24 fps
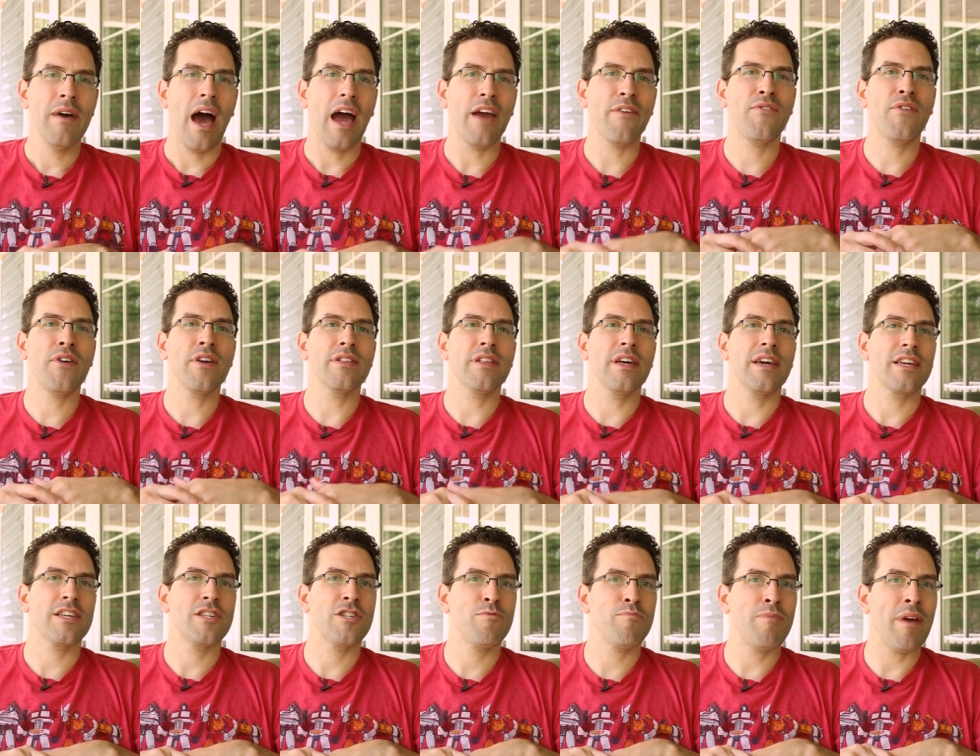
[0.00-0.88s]
I feel
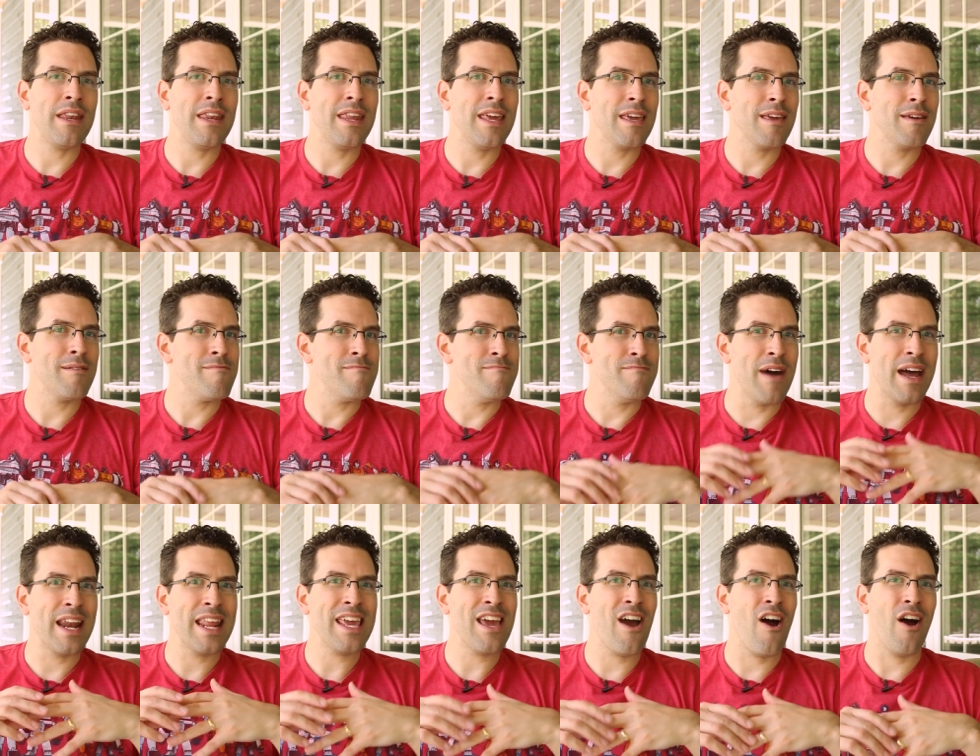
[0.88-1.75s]
like spending
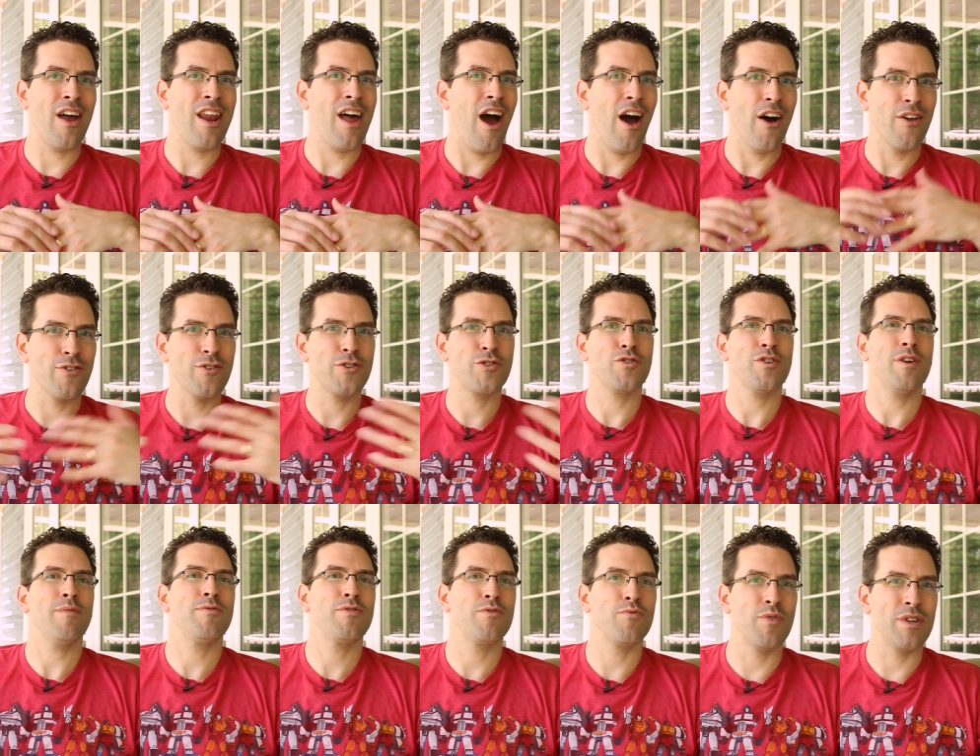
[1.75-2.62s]
money on other
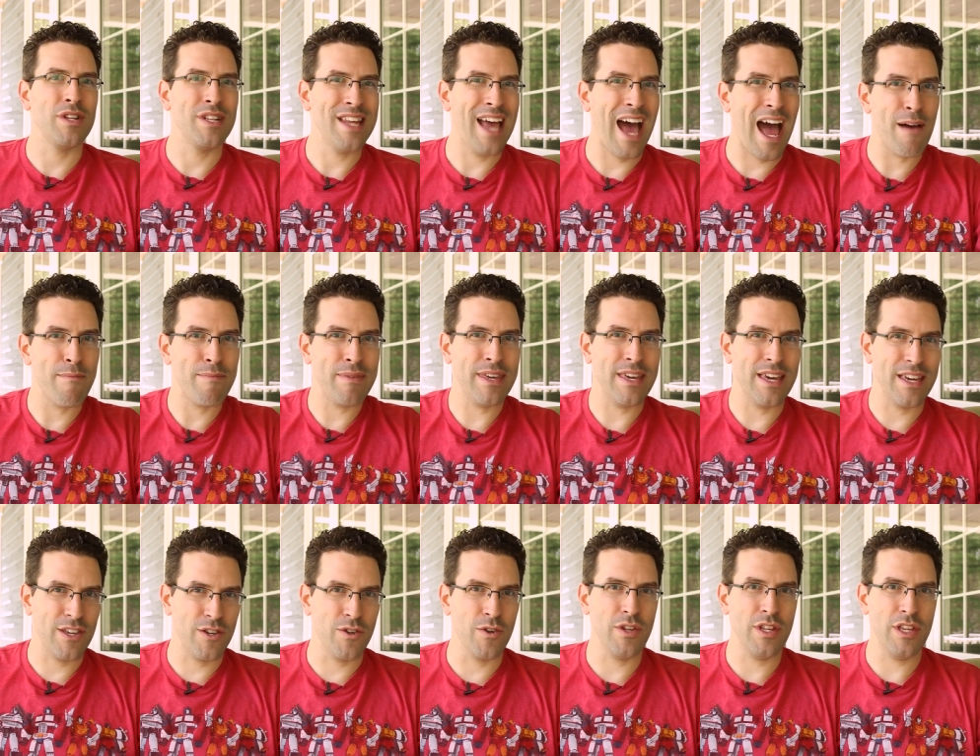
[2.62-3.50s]
trips would not be
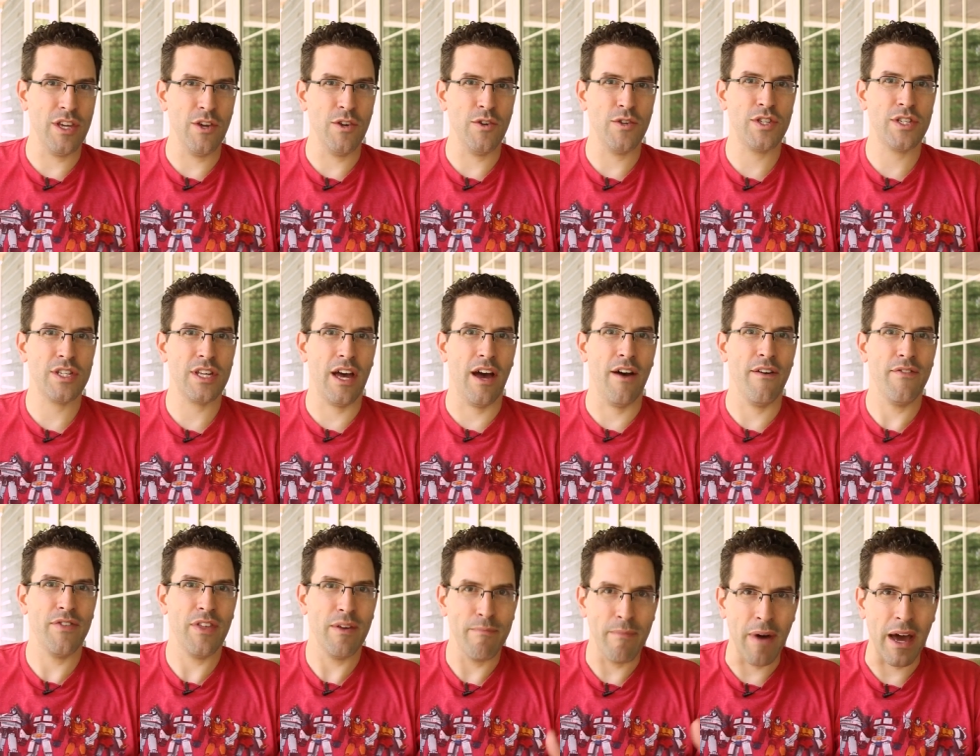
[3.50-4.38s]
a good use
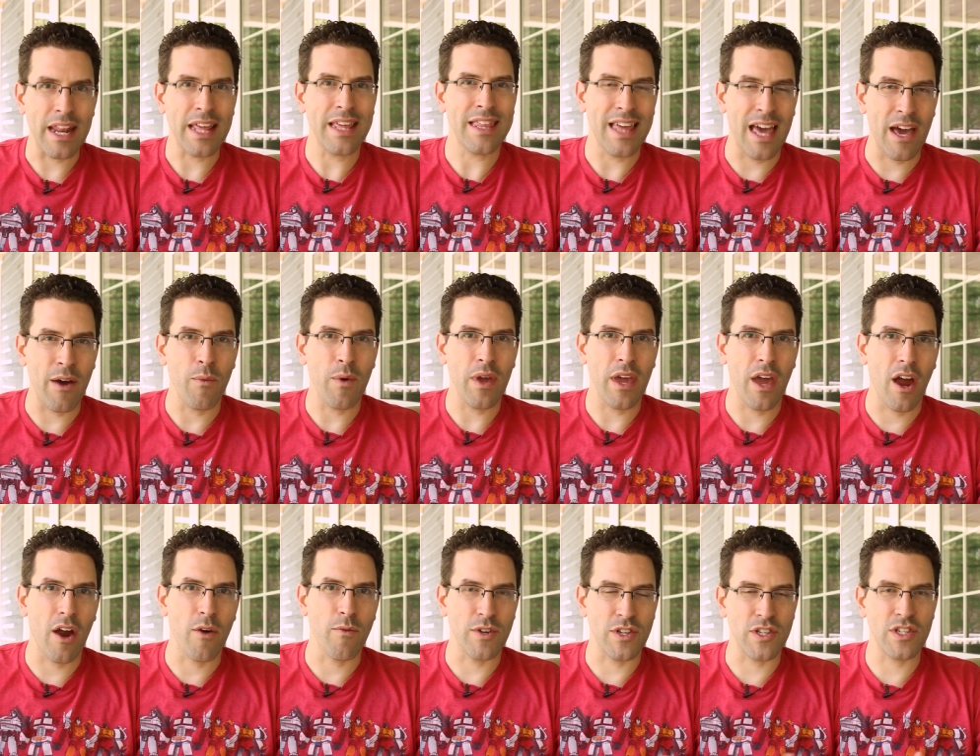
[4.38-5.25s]
of the money that we
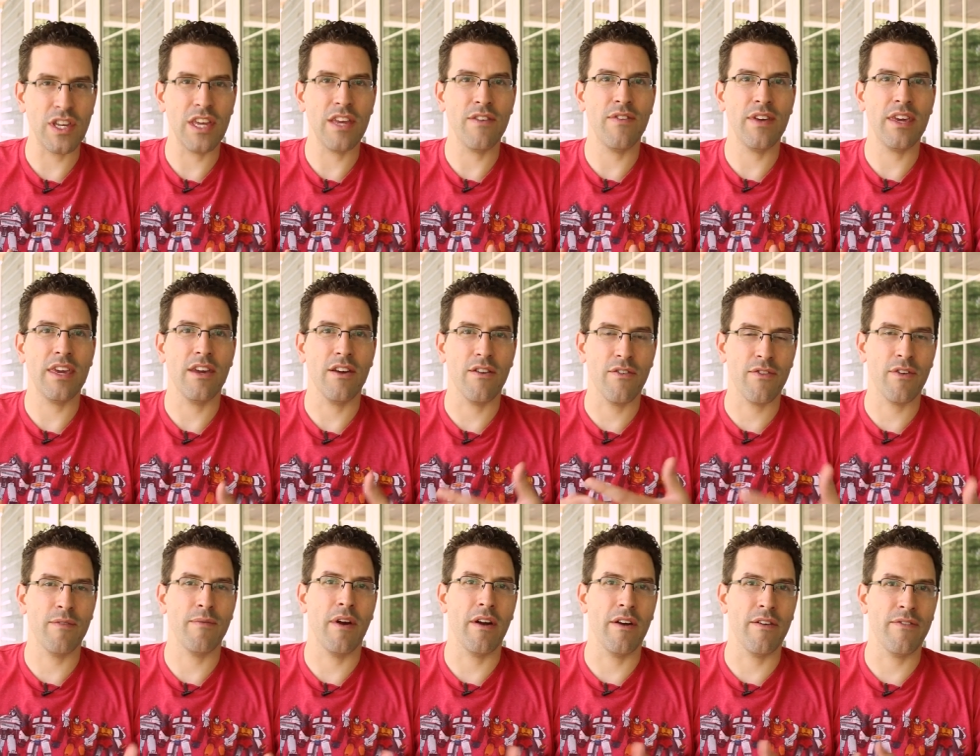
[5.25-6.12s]
are receiving here
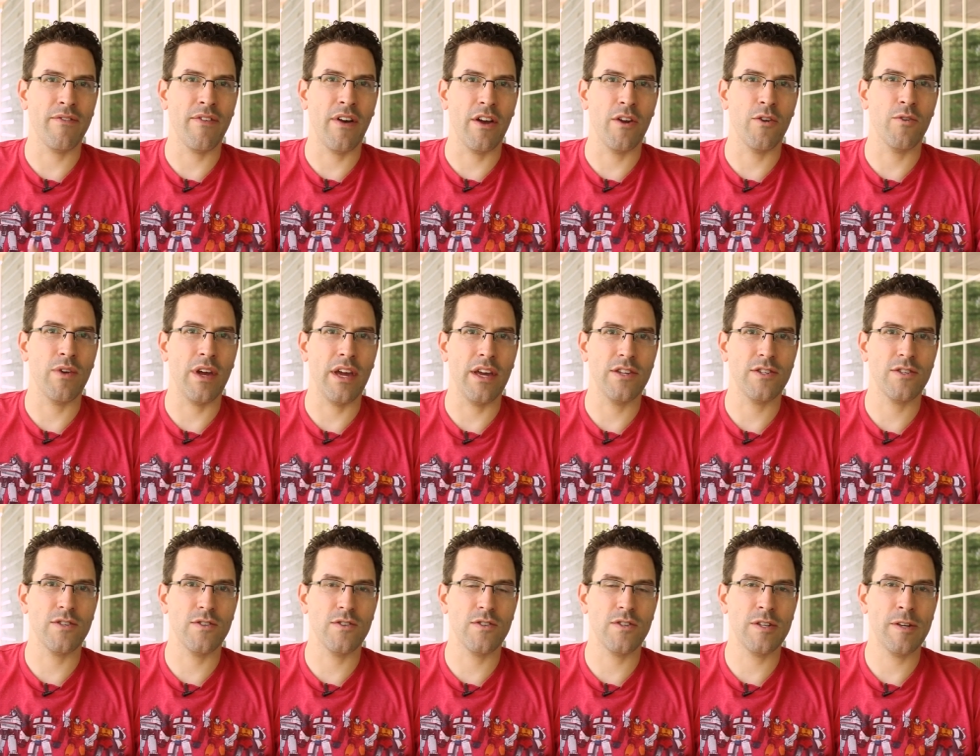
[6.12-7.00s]
from our
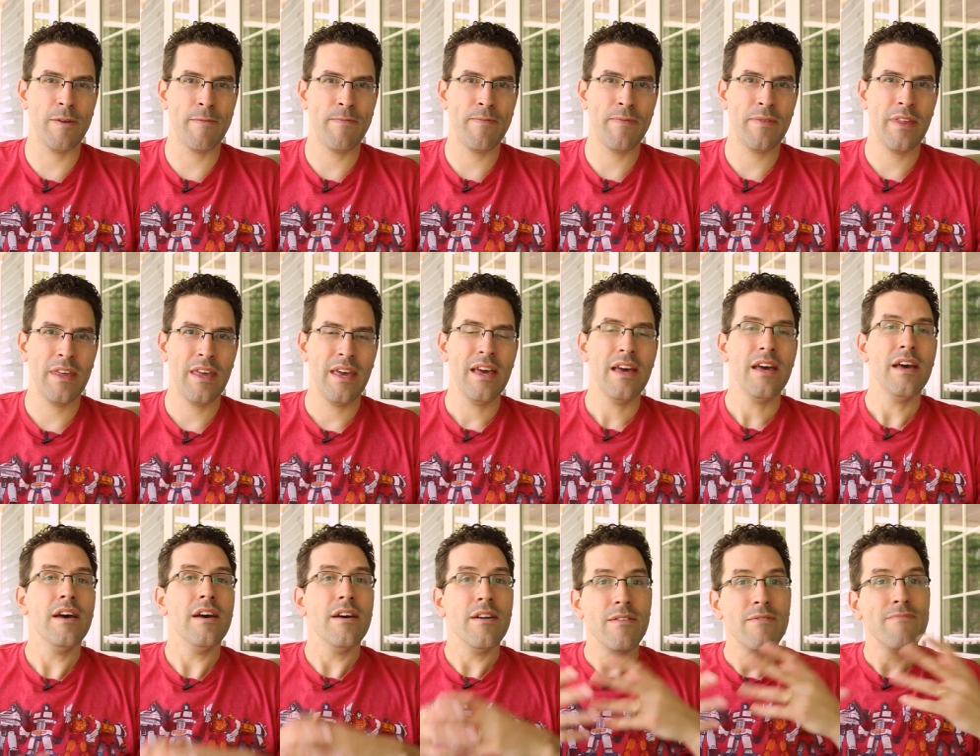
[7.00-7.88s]
fundraisers.
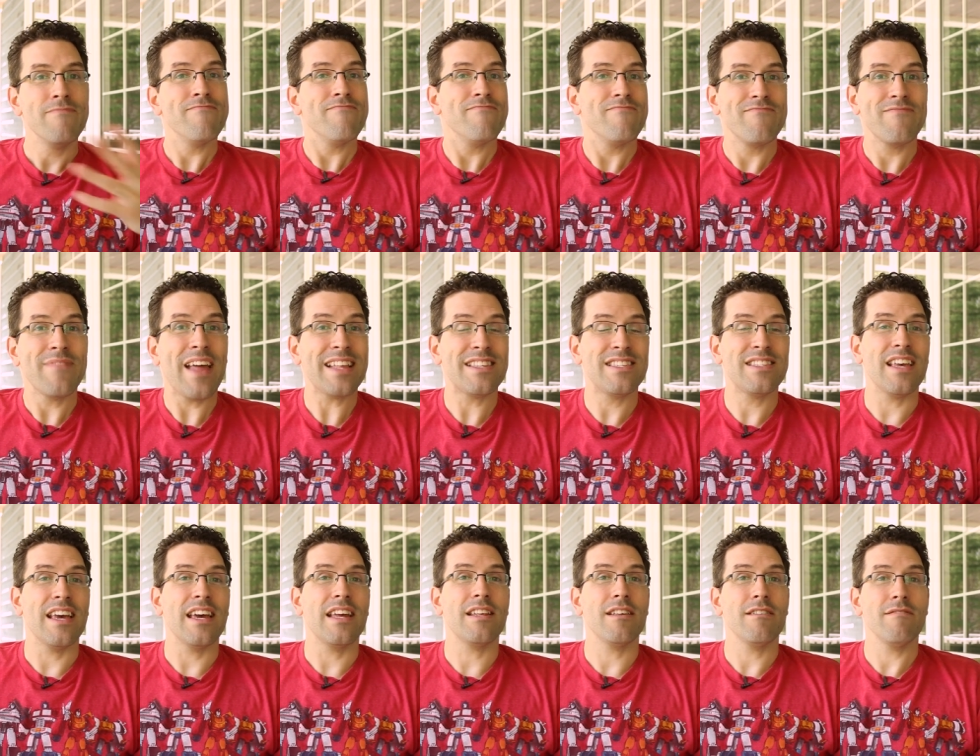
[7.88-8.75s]
That
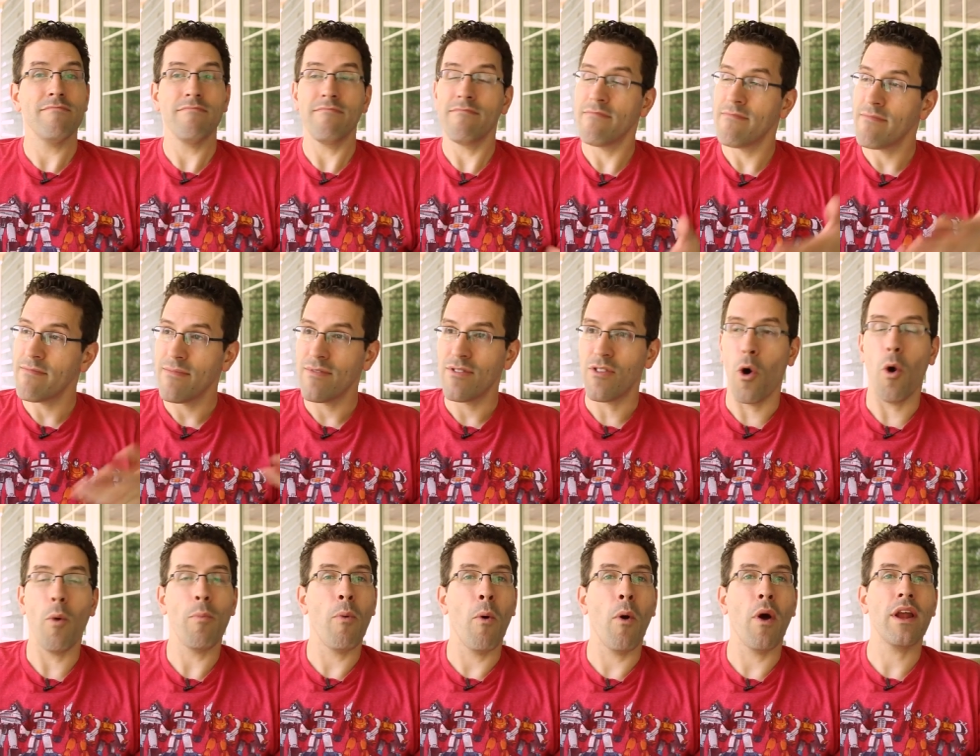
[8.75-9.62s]
said, the
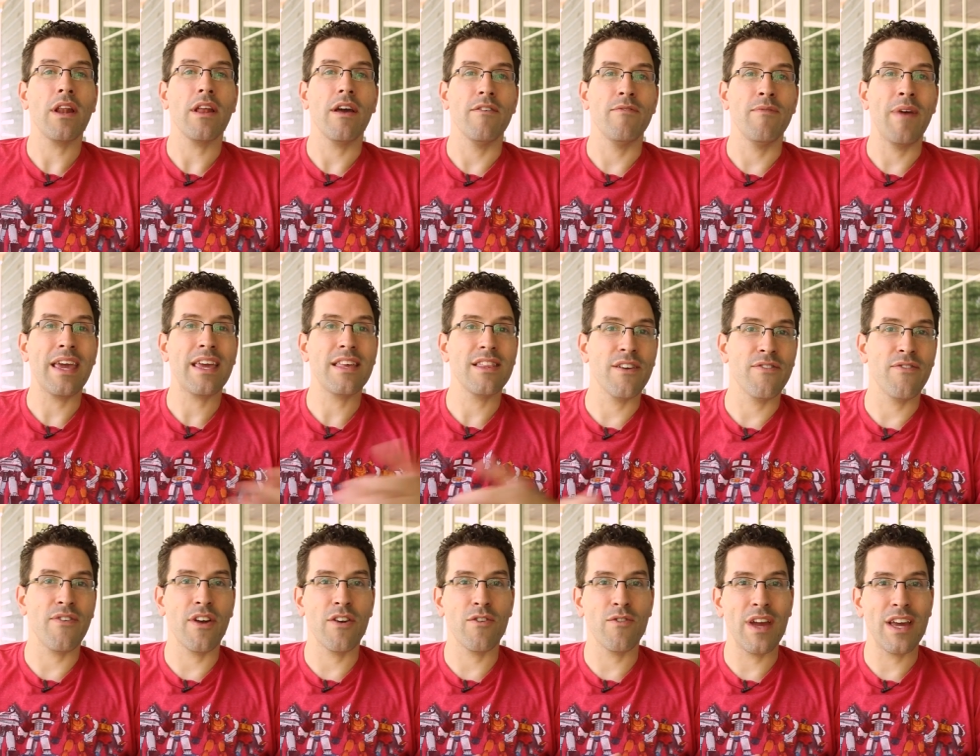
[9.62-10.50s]
whole point of making the
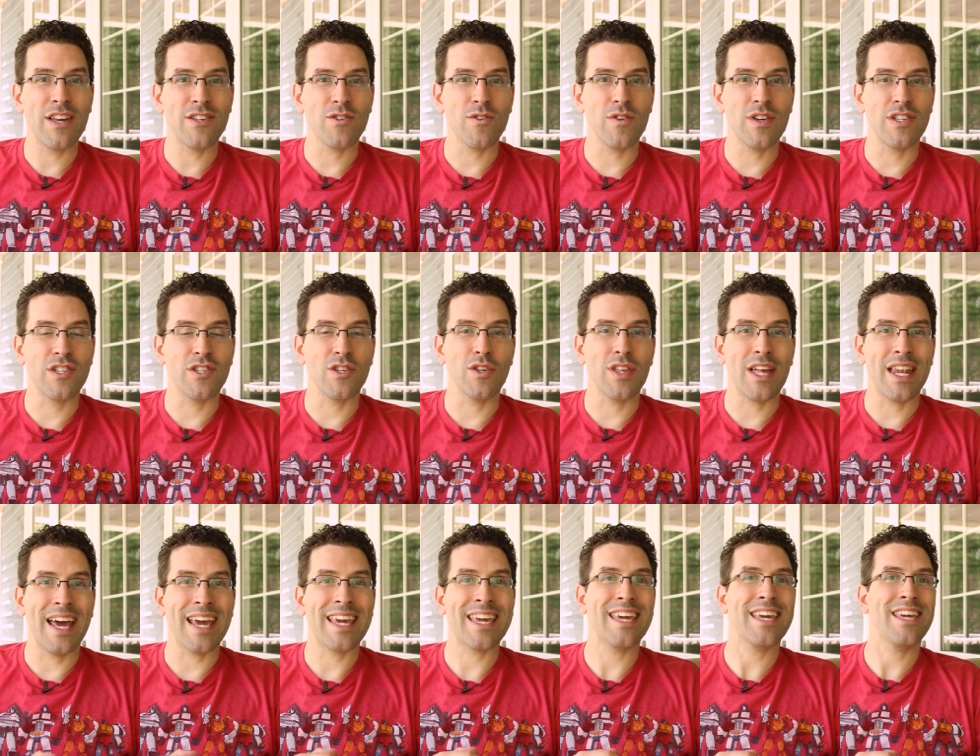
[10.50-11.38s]
fundraiser is so
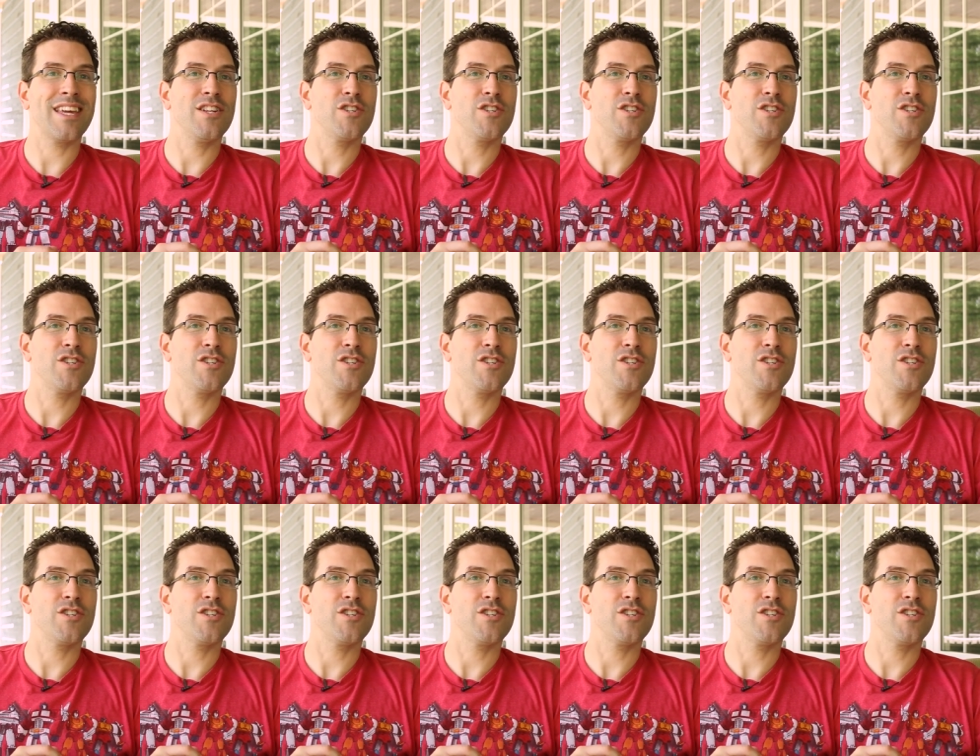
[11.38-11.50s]
that I can